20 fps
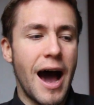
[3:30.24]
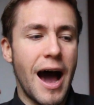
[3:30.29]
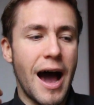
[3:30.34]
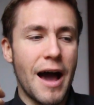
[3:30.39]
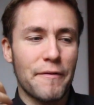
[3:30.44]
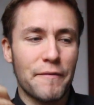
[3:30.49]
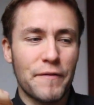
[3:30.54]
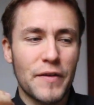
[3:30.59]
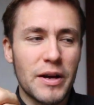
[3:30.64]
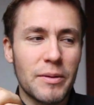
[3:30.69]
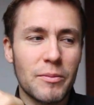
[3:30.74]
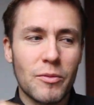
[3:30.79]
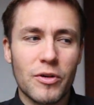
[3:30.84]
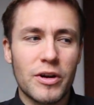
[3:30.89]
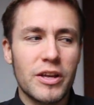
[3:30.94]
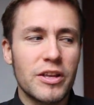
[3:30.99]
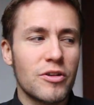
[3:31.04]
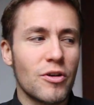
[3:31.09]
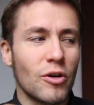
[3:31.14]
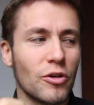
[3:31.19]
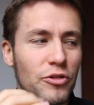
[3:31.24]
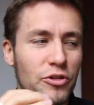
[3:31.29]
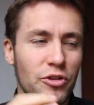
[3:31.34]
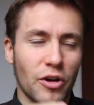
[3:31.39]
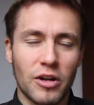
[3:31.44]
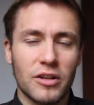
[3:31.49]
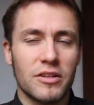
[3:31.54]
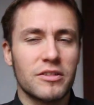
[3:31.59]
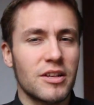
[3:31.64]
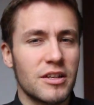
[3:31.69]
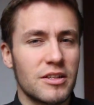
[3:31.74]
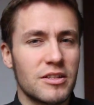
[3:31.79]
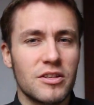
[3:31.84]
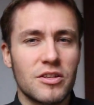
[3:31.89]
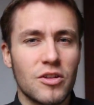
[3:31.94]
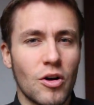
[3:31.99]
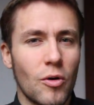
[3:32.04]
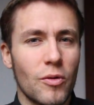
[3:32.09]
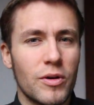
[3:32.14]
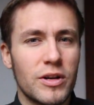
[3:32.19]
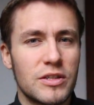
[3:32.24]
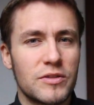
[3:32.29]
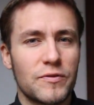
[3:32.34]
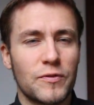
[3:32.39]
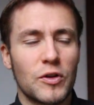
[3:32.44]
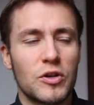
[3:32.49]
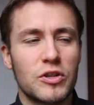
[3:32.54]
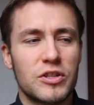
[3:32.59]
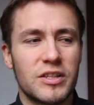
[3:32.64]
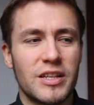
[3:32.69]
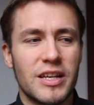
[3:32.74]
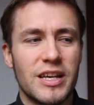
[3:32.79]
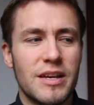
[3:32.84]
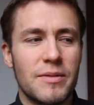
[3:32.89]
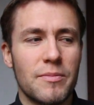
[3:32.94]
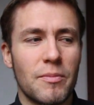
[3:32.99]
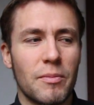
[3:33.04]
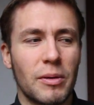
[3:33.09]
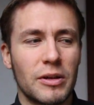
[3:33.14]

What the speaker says: I think Mourinho doesn't know his first team,